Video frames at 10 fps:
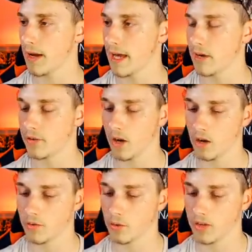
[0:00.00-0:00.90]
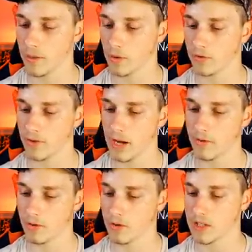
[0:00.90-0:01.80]
and if you can't afford the 8.5,
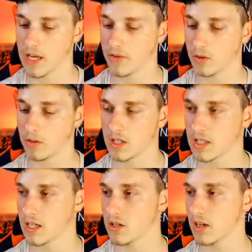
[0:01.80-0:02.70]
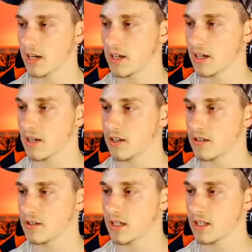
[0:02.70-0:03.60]
I've got the 7, which is literally like a
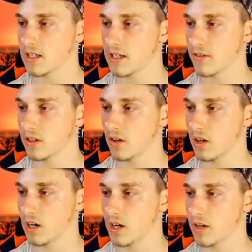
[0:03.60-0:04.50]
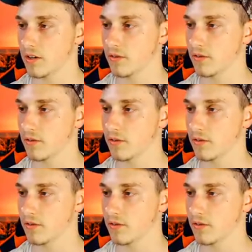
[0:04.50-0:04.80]
$60-$70 card.